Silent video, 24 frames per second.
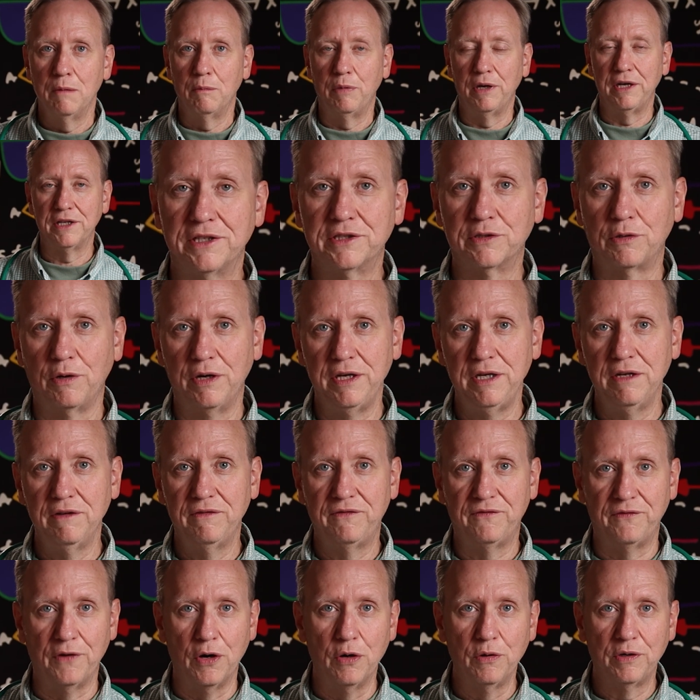But it's going to
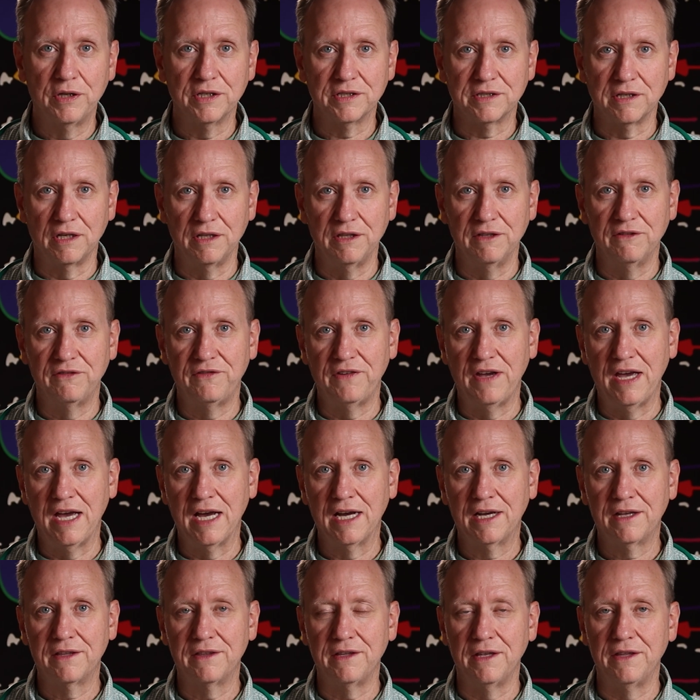focus on the
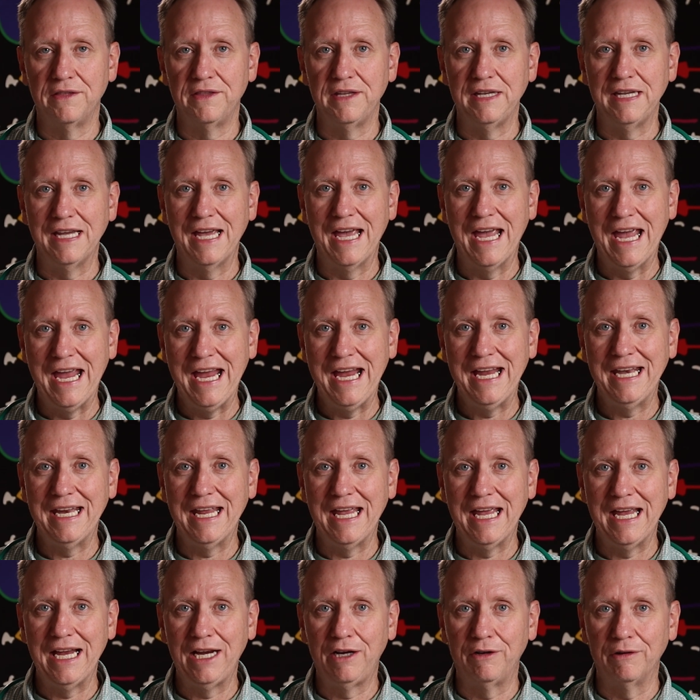fact that the A to
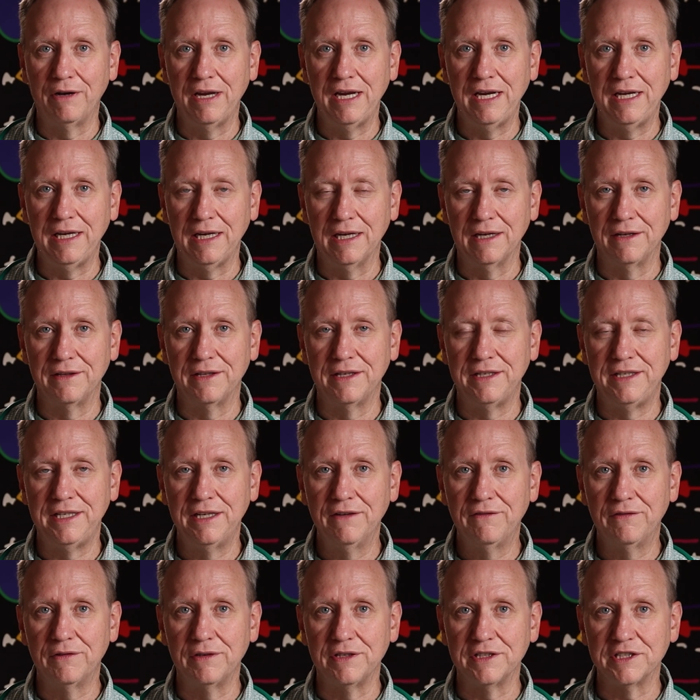A gradient, the
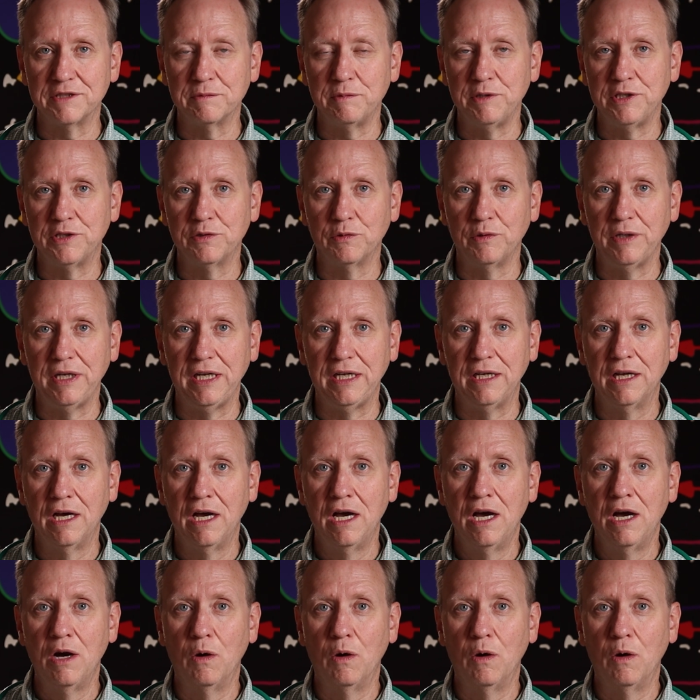difference between